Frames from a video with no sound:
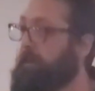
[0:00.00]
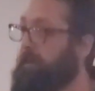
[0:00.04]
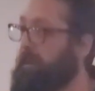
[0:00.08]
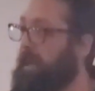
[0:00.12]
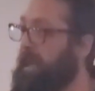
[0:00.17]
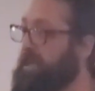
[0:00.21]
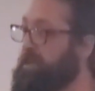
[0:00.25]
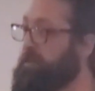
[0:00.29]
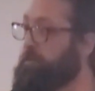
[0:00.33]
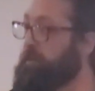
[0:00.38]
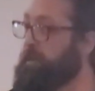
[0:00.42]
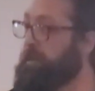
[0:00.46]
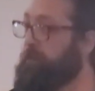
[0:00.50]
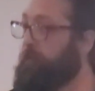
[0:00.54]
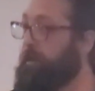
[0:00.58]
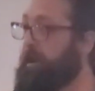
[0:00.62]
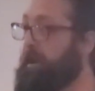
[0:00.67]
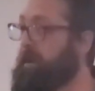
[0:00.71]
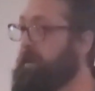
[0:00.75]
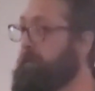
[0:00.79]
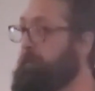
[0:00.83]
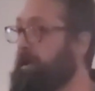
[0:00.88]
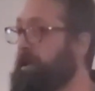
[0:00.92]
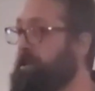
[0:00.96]
Last week,
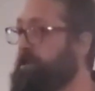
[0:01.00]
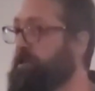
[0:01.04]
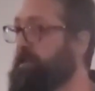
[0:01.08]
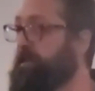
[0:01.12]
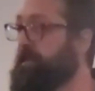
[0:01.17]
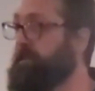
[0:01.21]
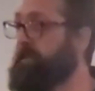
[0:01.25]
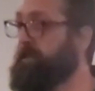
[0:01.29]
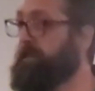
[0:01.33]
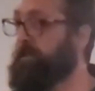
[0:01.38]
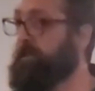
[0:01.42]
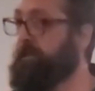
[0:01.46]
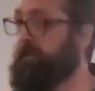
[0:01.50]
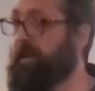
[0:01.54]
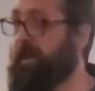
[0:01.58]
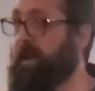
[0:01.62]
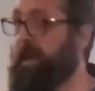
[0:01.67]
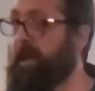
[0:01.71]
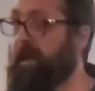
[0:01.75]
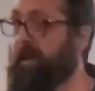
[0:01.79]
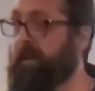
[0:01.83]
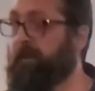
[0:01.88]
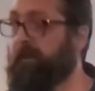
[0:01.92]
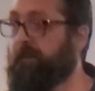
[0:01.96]
Randy mentioned
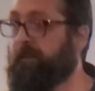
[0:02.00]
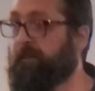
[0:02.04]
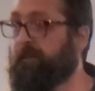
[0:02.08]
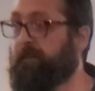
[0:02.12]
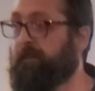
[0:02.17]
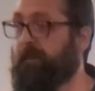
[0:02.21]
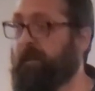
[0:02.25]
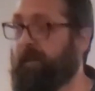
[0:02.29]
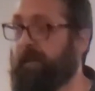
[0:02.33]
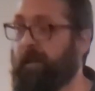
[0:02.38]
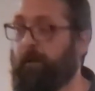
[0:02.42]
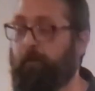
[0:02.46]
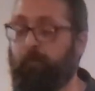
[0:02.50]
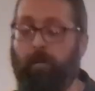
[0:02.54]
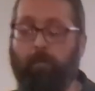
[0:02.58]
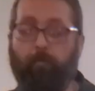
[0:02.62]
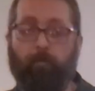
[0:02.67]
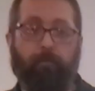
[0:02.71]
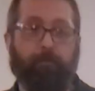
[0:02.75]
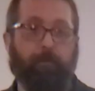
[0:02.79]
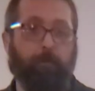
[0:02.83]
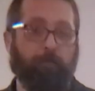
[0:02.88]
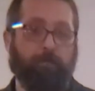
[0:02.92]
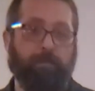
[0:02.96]
that, I can't
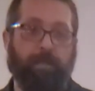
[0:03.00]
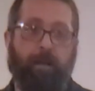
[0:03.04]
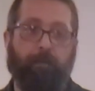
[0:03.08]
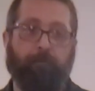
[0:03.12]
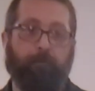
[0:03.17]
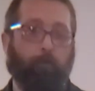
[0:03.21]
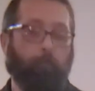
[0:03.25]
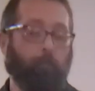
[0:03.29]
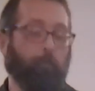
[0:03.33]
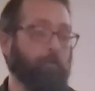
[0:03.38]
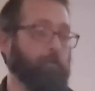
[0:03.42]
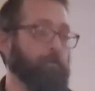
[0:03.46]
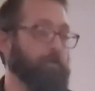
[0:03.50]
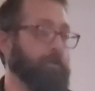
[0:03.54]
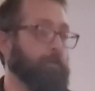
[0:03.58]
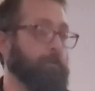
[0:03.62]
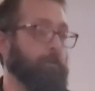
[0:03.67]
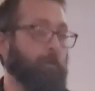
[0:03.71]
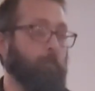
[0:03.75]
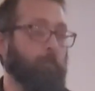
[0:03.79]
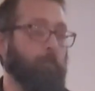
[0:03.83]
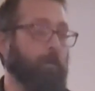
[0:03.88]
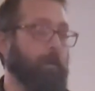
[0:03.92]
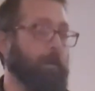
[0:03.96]
remember if it was after
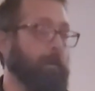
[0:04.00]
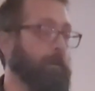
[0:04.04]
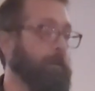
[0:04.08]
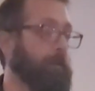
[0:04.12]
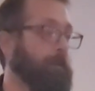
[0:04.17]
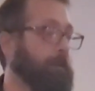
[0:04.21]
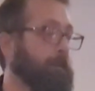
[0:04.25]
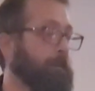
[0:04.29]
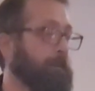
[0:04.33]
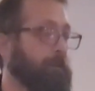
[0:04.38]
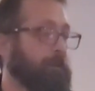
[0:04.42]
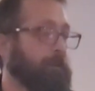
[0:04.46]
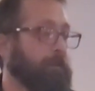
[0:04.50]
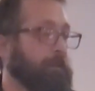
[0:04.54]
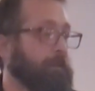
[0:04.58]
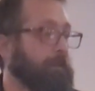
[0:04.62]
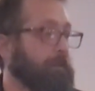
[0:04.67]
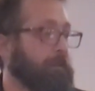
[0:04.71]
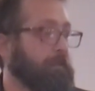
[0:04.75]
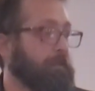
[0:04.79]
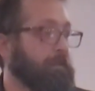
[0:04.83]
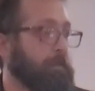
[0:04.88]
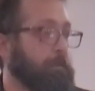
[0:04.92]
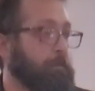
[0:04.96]
worship or what,
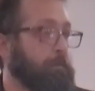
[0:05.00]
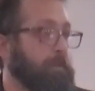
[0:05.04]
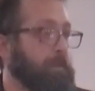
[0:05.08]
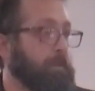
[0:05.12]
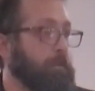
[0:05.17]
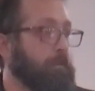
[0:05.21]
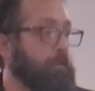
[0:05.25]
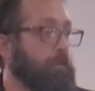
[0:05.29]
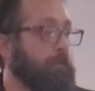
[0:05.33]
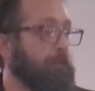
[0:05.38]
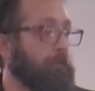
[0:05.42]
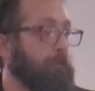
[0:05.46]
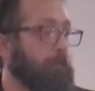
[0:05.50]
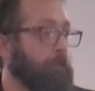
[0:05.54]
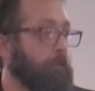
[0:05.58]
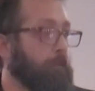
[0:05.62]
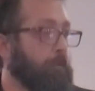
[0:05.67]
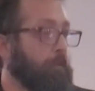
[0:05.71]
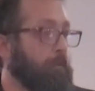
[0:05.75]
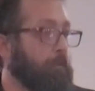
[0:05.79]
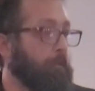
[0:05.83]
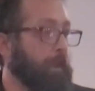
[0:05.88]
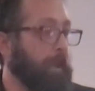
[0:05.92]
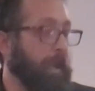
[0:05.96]
the
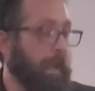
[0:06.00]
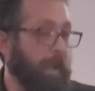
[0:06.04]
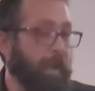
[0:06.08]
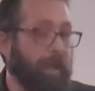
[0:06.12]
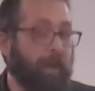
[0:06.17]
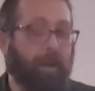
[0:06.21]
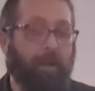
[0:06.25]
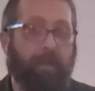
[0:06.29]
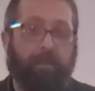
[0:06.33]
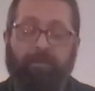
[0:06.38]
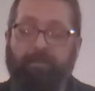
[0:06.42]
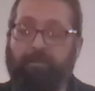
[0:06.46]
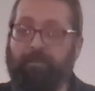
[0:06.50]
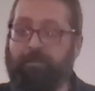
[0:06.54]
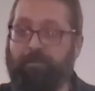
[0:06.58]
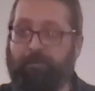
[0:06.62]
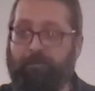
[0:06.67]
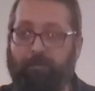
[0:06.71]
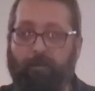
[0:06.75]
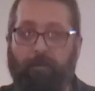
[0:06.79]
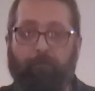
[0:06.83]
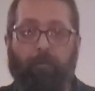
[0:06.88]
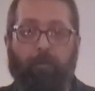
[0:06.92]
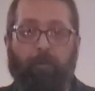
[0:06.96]
beautiful
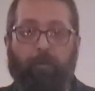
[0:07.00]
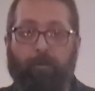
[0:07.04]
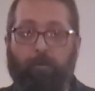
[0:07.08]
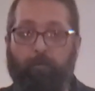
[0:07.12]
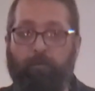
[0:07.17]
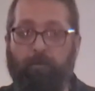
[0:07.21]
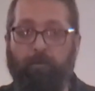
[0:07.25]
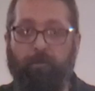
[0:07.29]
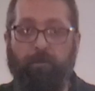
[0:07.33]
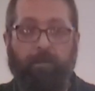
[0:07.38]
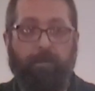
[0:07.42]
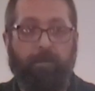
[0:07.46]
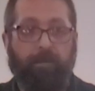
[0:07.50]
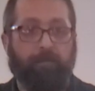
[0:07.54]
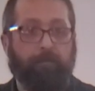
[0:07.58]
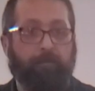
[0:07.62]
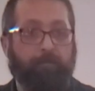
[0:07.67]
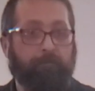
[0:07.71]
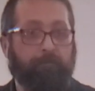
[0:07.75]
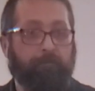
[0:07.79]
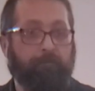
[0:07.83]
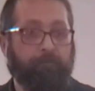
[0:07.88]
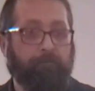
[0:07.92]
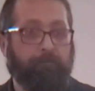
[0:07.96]
chaos of our community.
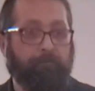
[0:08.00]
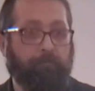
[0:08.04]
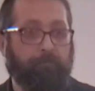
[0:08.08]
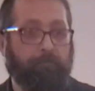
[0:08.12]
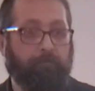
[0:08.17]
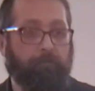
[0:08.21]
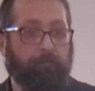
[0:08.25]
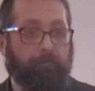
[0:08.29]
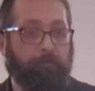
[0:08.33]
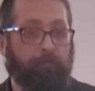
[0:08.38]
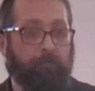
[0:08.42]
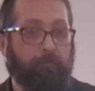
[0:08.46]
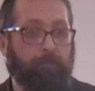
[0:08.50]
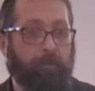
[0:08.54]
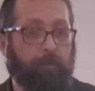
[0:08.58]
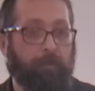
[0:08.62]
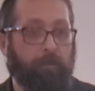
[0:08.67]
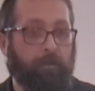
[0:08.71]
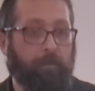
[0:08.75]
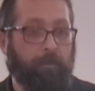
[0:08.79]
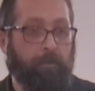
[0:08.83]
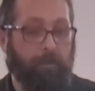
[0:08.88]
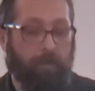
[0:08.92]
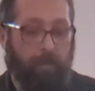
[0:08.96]

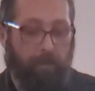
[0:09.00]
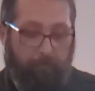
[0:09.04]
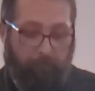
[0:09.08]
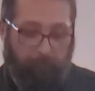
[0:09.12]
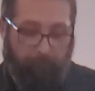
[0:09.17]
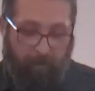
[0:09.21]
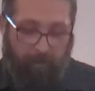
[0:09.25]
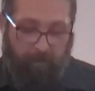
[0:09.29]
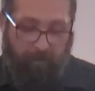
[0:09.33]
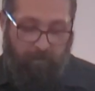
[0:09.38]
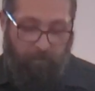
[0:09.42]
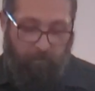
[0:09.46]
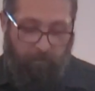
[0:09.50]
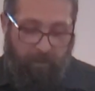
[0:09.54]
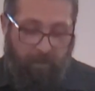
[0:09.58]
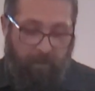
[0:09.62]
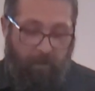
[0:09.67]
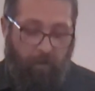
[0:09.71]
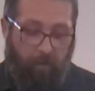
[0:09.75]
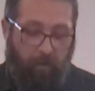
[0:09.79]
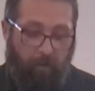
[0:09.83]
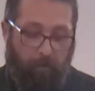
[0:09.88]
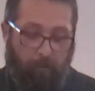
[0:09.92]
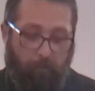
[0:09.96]
And friends,
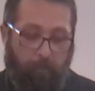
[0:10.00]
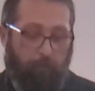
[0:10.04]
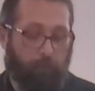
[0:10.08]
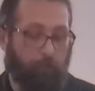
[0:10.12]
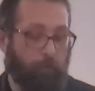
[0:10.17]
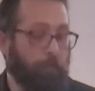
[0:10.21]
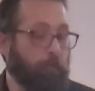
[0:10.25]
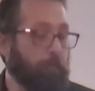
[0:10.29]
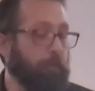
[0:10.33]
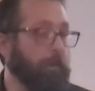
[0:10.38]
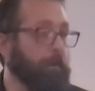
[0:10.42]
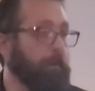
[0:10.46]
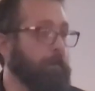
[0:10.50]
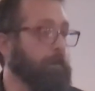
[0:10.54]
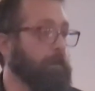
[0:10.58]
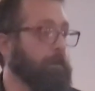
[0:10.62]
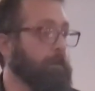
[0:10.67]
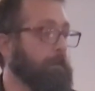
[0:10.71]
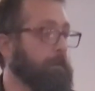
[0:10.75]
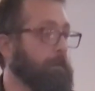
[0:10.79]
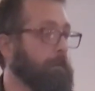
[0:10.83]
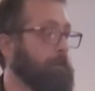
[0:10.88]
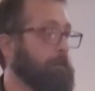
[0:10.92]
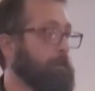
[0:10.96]
we are broken
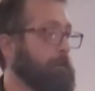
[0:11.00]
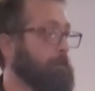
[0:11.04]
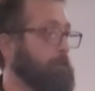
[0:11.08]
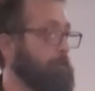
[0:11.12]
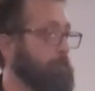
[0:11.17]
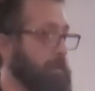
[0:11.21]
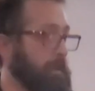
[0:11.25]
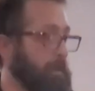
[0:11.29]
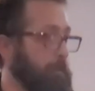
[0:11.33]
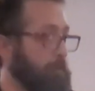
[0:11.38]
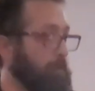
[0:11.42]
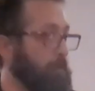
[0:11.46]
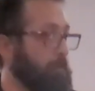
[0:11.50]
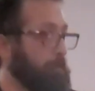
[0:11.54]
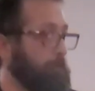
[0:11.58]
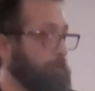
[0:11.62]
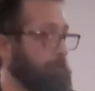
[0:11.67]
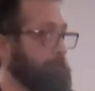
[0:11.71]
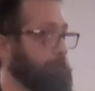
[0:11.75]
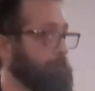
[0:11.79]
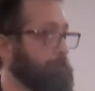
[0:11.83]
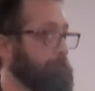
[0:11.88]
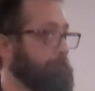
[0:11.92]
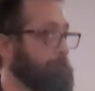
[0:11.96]
people.
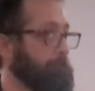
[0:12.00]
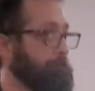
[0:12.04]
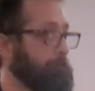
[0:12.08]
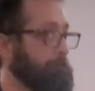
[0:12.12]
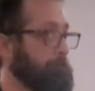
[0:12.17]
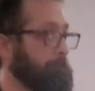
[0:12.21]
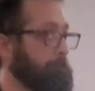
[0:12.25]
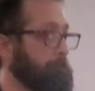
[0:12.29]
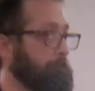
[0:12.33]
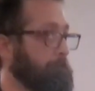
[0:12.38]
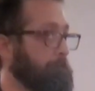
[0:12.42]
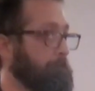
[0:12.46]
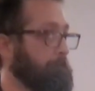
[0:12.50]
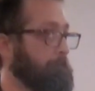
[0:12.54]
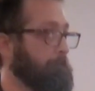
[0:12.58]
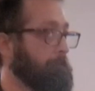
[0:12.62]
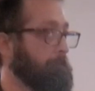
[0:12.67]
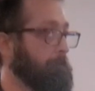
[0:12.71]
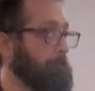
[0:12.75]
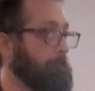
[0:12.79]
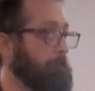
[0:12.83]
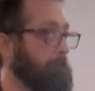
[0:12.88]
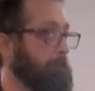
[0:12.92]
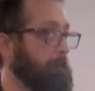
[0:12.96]

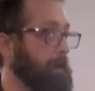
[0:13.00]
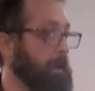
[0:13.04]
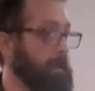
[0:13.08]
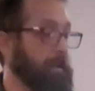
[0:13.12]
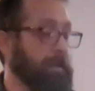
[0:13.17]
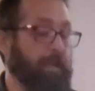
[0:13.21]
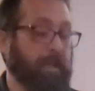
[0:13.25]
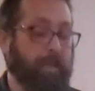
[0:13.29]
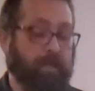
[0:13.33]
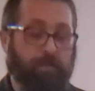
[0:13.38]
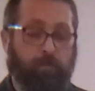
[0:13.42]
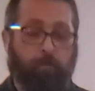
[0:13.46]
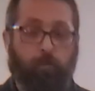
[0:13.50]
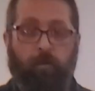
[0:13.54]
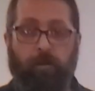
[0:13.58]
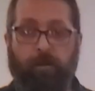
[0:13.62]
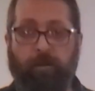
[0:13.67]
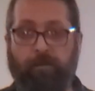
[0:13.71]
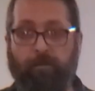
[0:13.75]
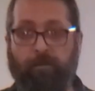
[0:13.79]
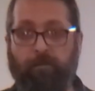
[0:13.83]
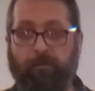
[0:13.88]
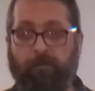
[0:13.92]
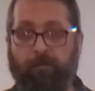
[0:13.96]
And guess
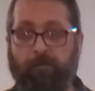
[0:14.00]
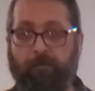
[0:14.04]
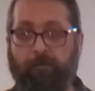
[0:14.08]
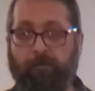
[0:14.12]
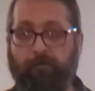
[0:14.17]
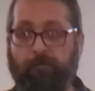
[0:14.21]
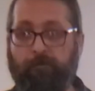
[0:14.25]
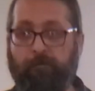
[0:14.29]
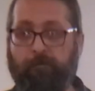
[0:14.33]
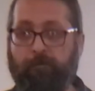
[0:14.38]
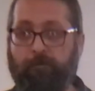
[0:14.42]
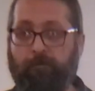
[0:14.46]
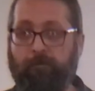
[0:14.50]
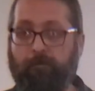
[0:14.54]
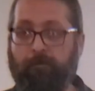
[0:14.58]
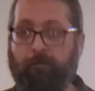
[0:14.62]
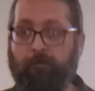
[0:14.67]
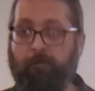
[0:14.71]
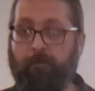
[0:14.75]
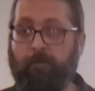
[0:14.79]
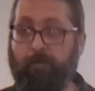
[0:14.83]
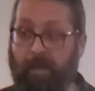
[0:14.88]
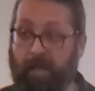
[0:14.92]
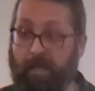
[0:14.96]
what?
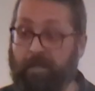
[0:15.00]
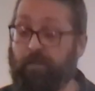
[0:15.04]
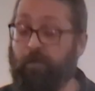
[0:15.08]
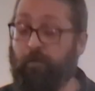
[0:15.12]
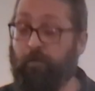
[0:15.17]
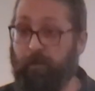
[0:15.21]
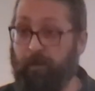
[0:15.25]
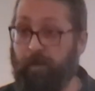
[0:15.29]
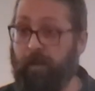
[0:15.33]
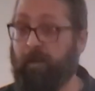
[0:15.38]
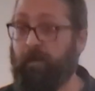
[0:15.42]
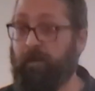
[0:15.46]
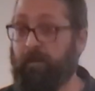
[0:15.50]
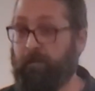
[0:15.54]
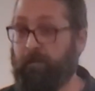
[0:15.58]
that's okay.